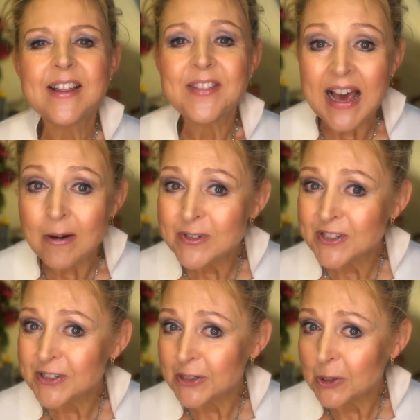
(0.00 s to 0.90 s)
that was
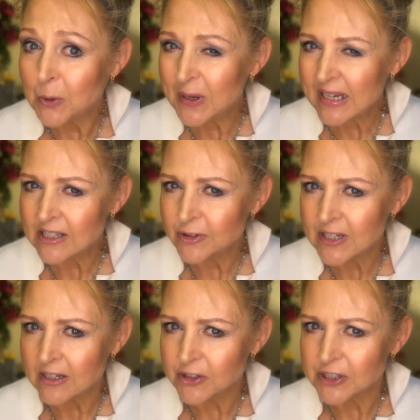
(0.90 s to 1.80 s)
just a quick
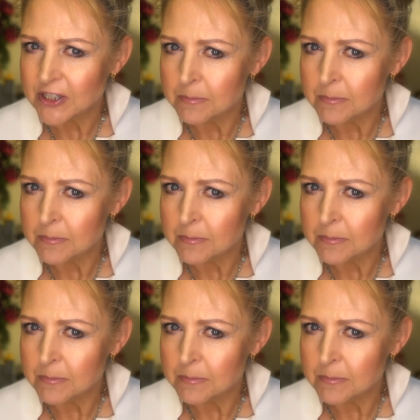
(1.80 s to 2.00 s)
introduction to